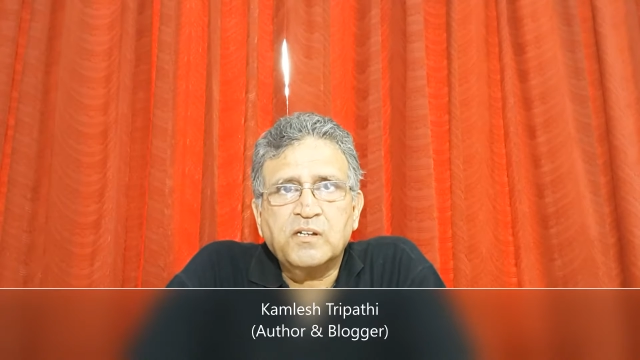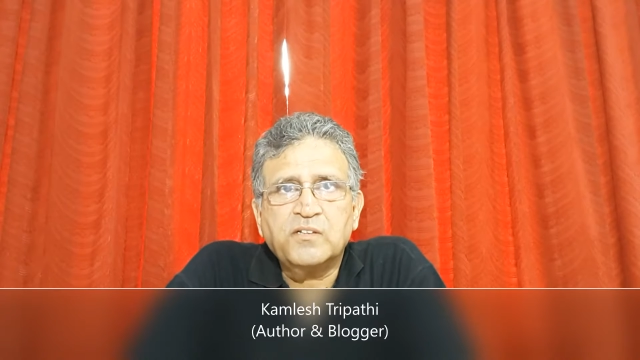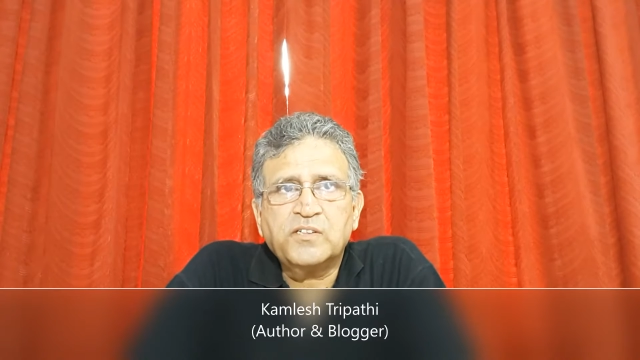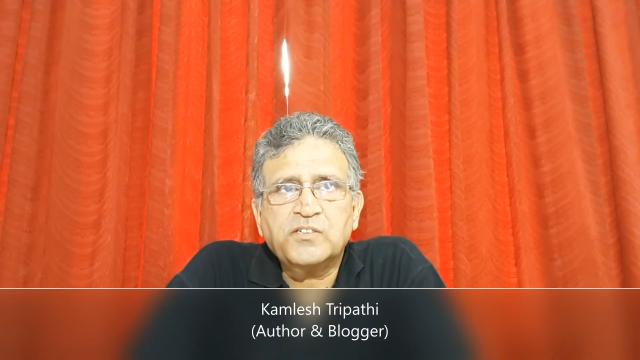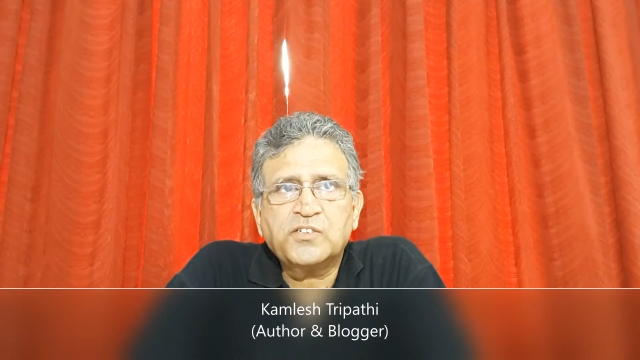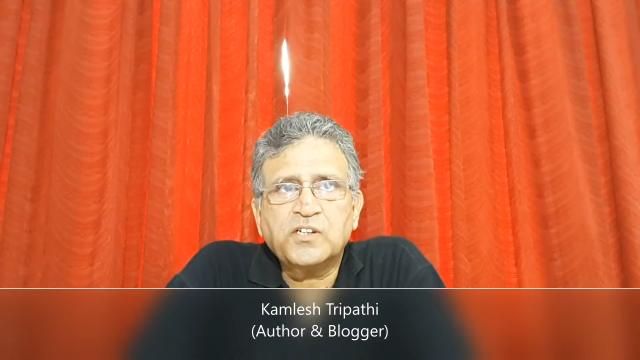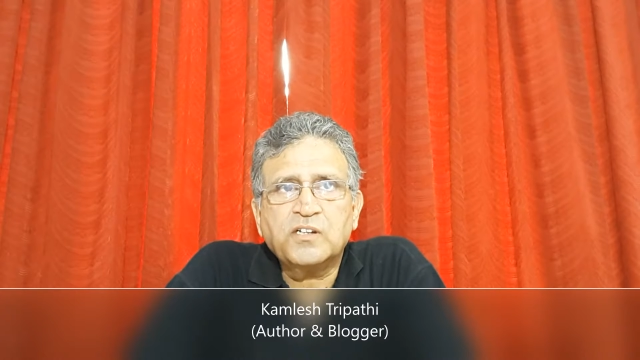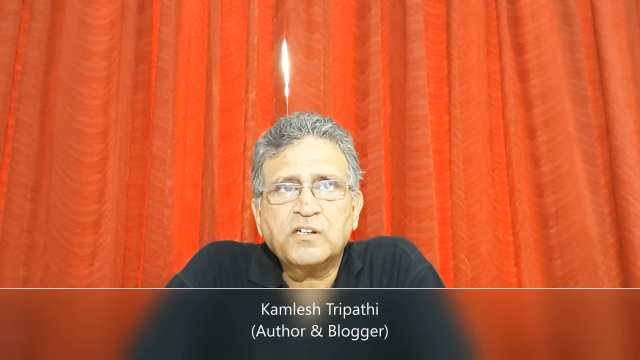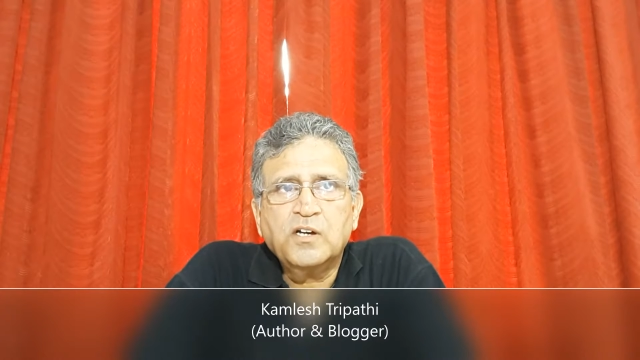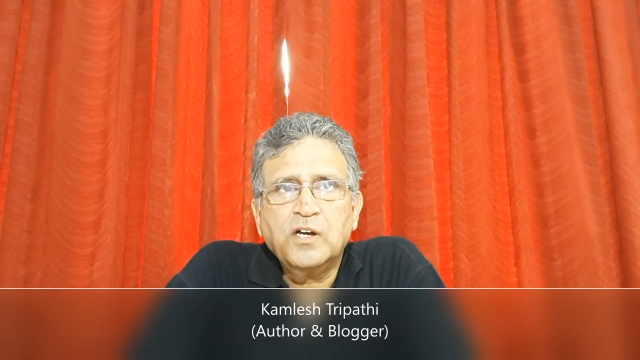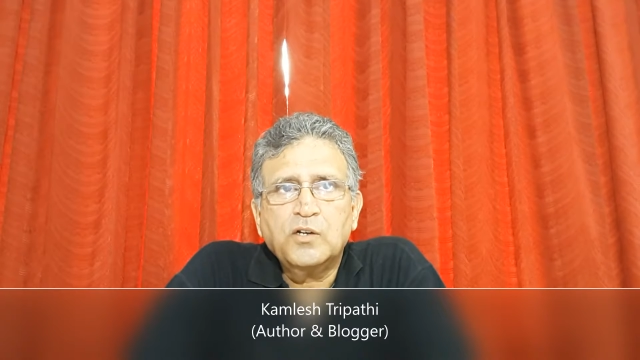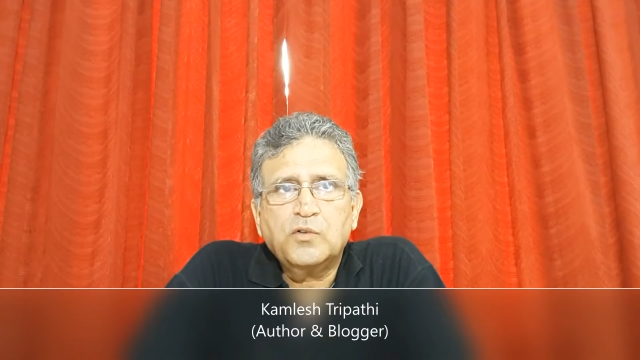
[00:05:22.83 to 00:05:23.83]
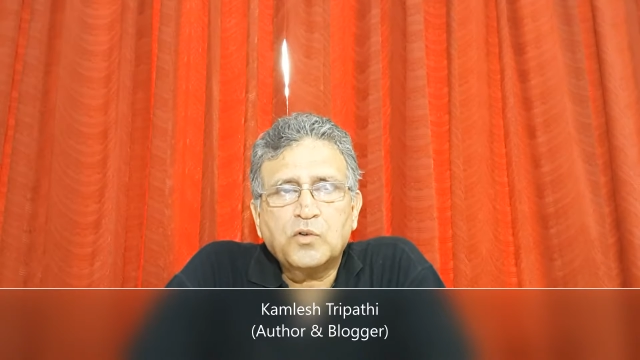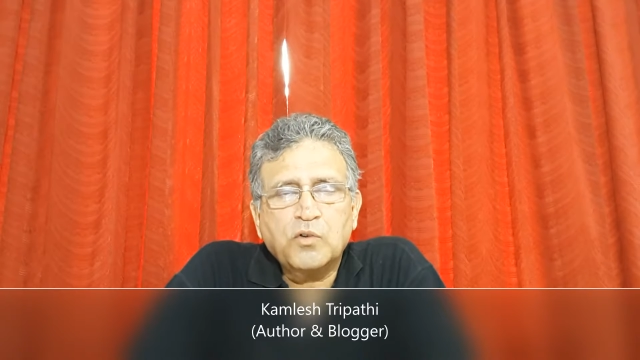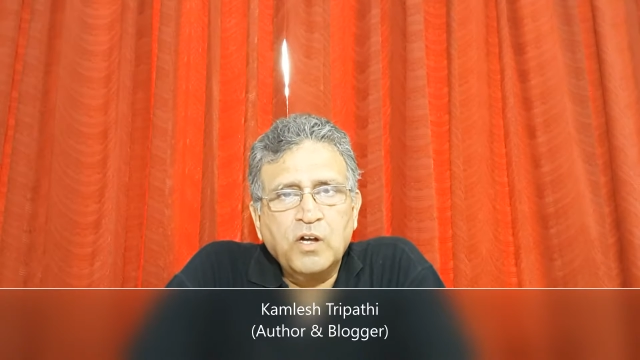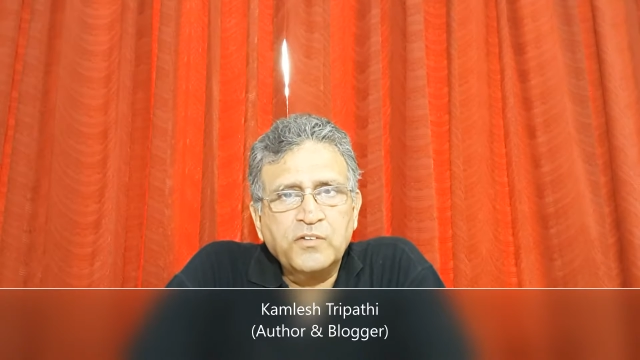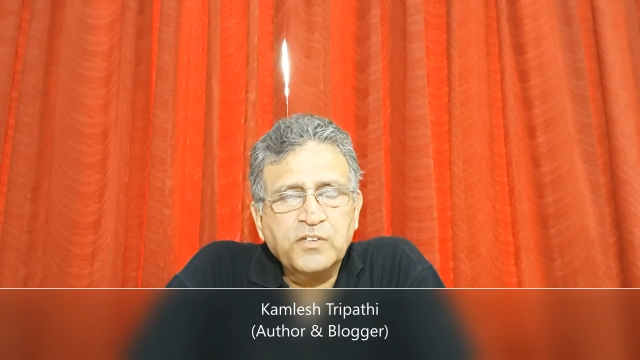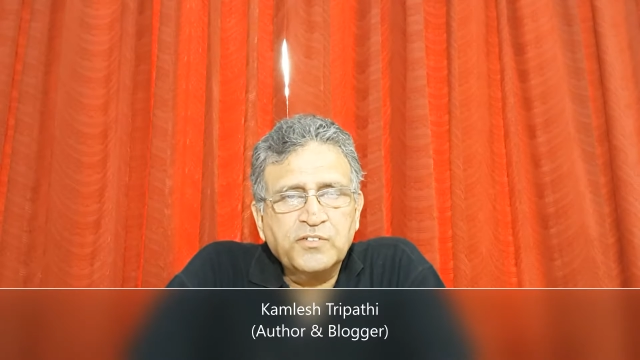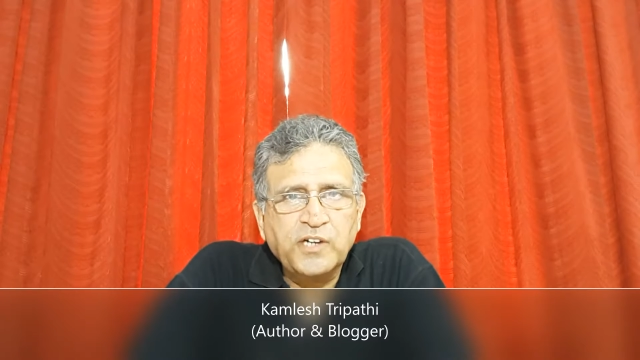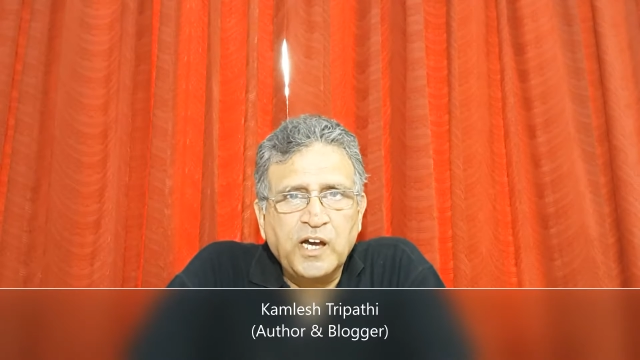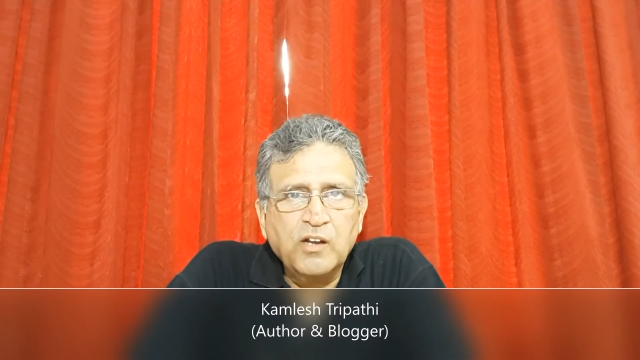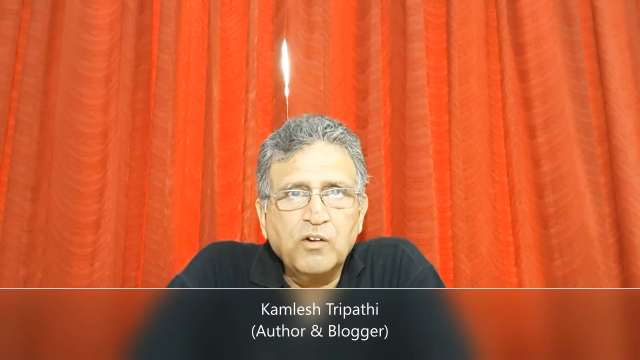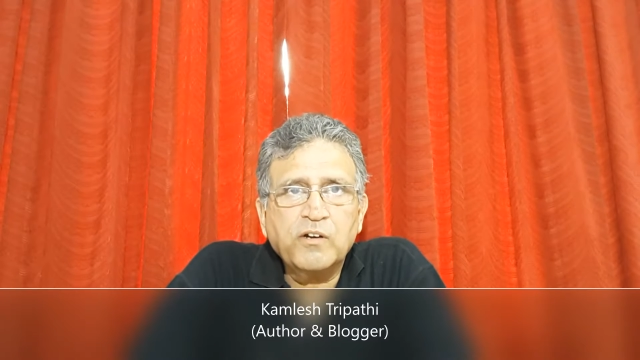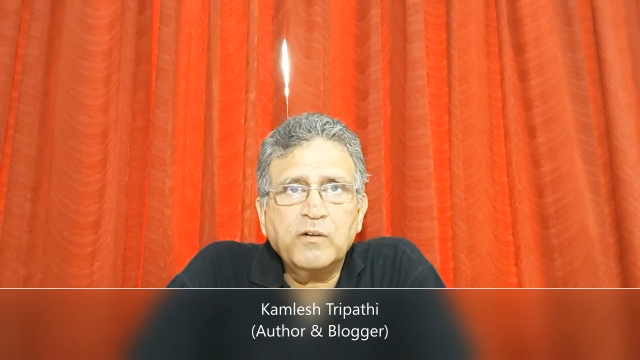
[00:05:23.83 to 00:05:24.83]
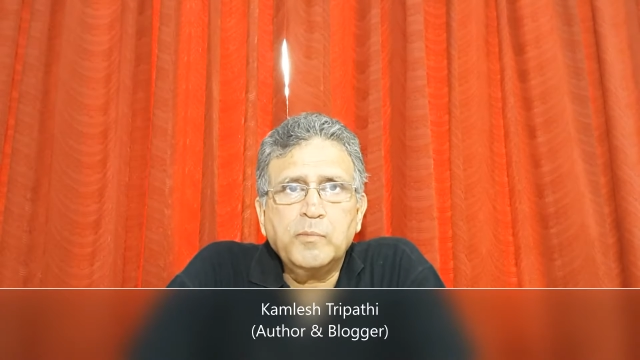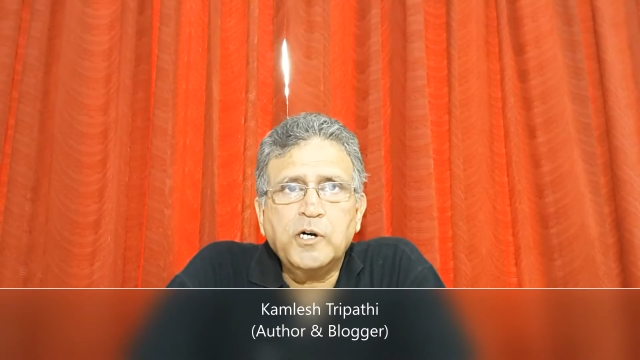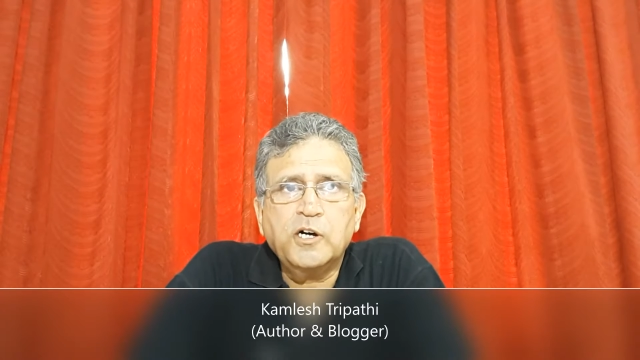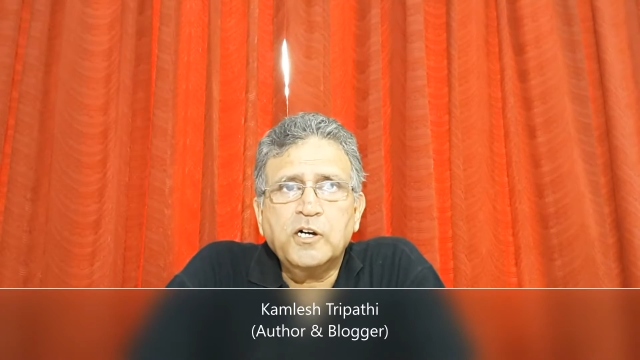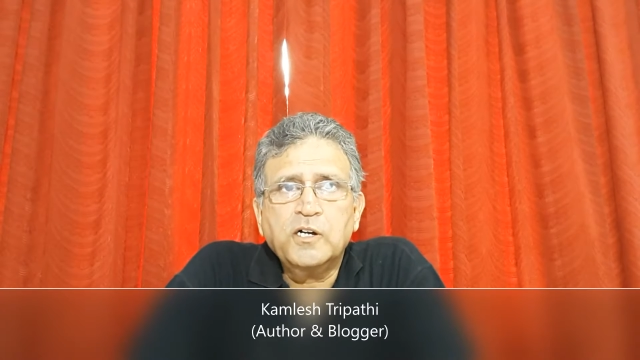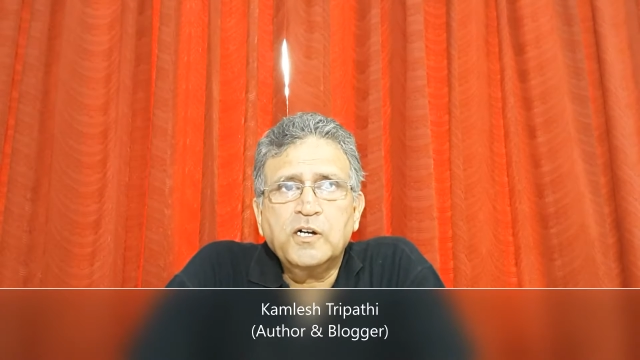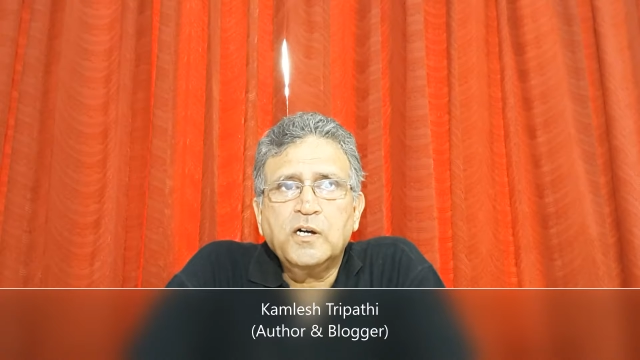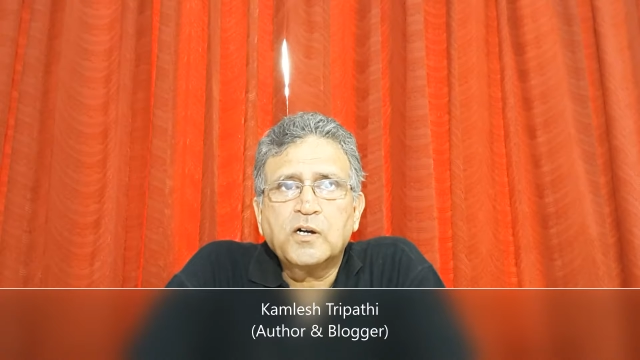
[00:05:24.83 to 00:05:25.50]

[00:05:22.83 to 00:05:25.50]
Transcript: decision to cross a shallow river